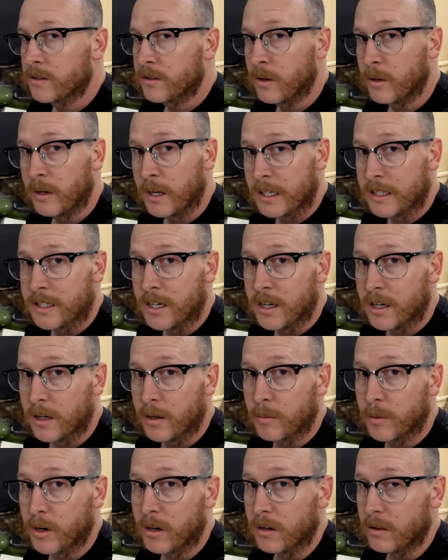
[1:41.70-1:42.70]
So the next
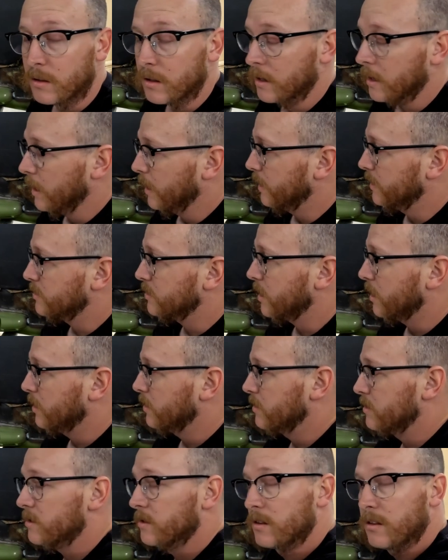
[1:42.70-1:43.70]
area we're going to look at is kind
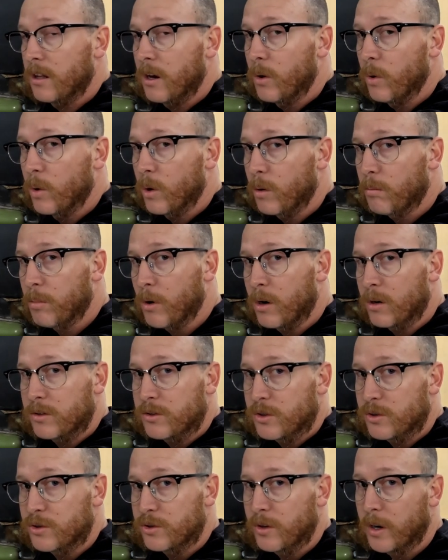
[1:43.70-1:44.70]
of this lower
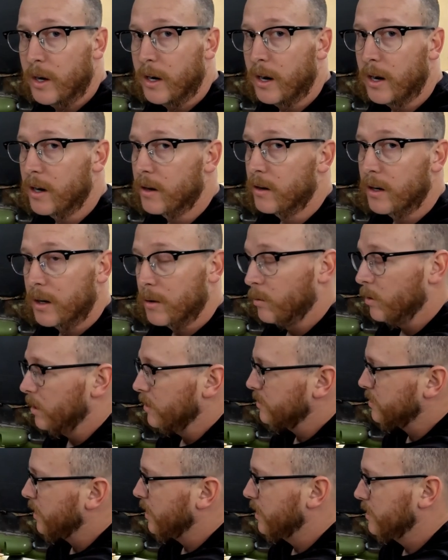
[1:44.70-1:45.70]
parcel tray area where
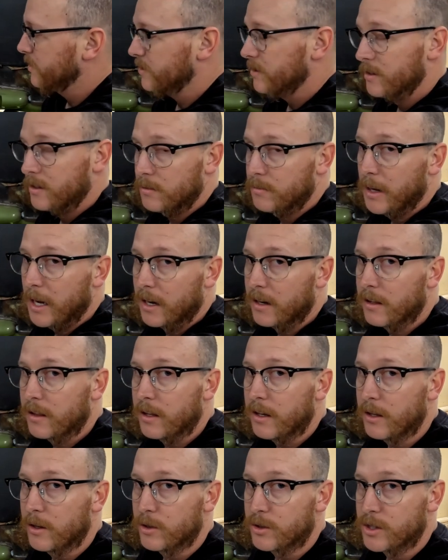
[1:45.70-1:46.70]
it ties into the back of
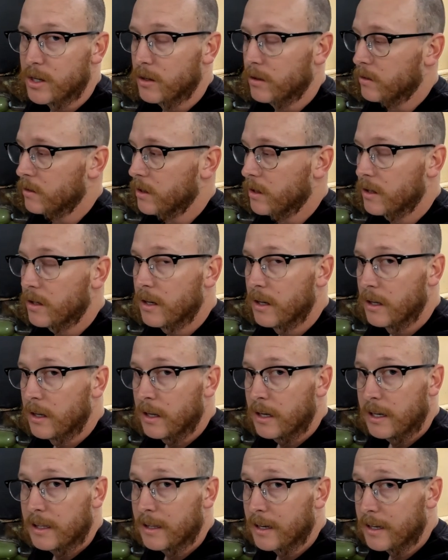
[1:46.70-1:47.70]
the heater channel here.
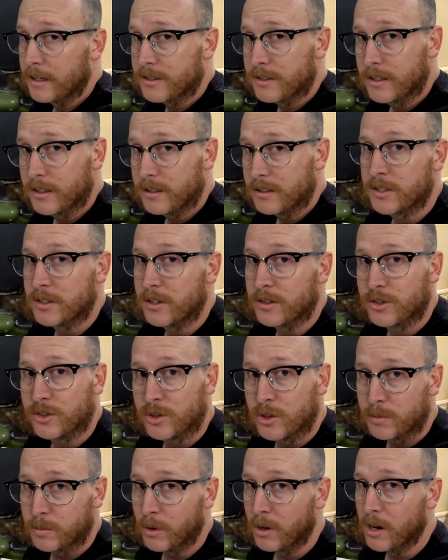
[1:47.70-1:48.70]
And like I said, this is a
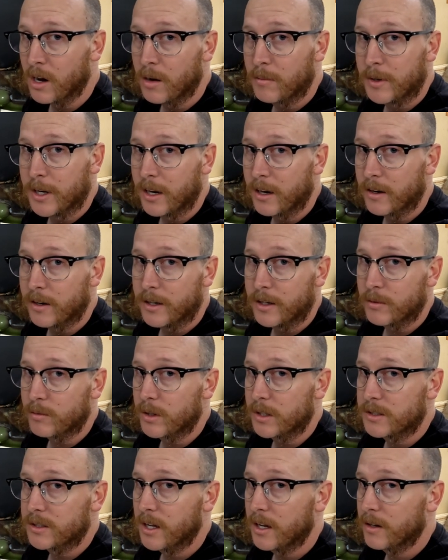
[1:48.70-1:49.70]
super common area to
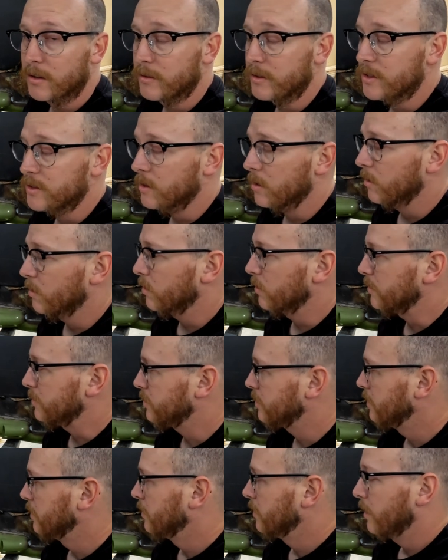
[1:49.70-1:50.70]
rust out on these
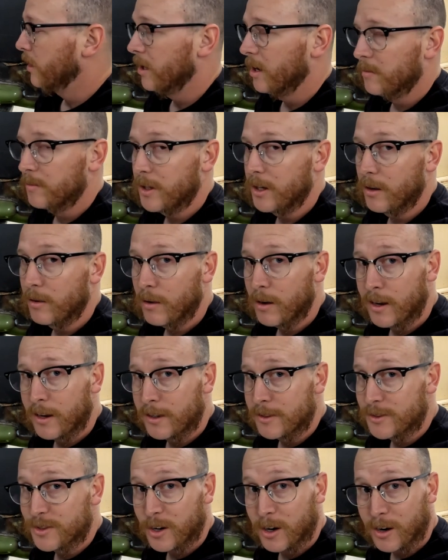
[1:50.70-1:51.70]
cars. Um, you know,
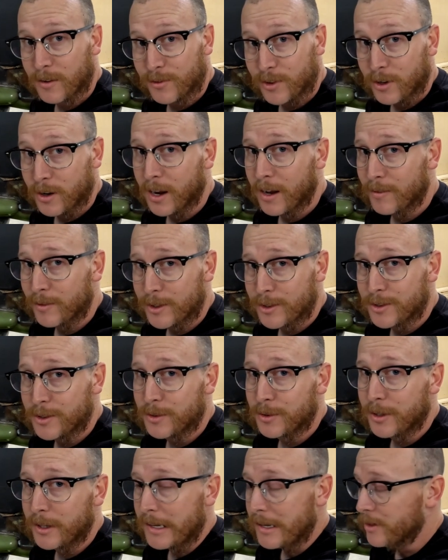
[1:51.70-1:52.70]
odds are if you're having to
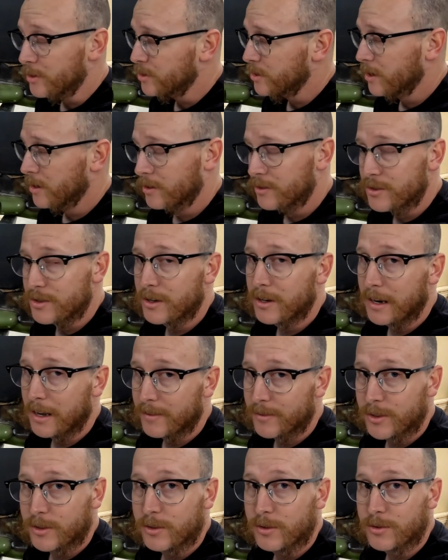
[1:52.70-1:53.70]
do the heater channels, you're going to
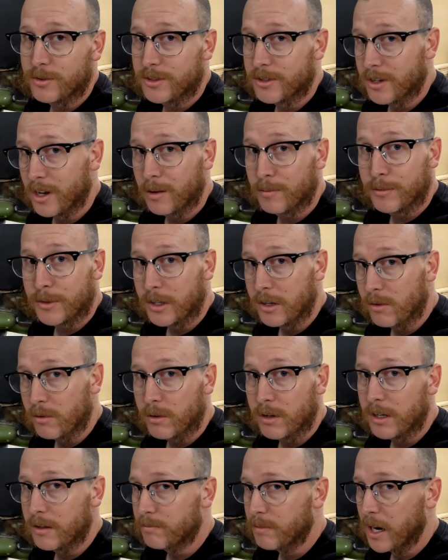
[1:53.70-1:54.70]
have to do some
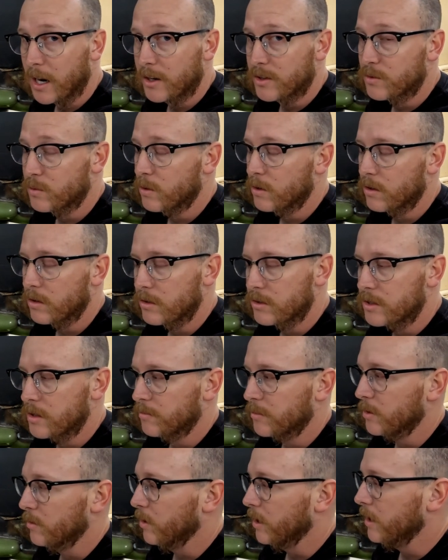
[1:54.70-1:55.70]
degree of patchwork or
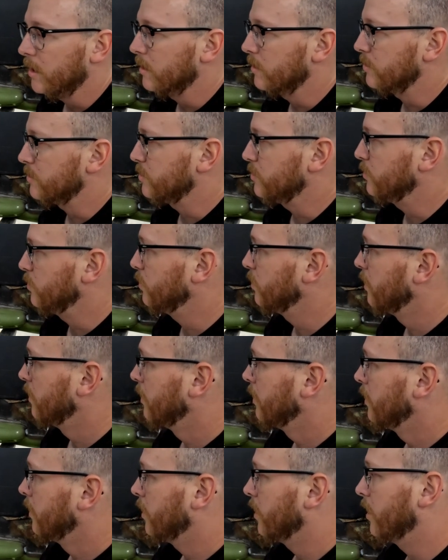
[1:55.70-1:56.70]
something right here too.
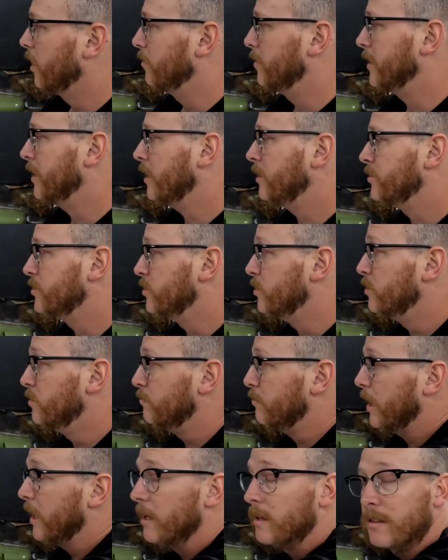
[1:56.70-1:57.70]
Um, and they do
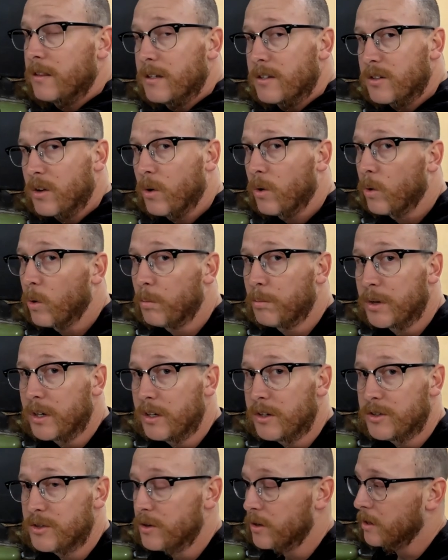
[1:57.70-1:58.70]
make this whole piece.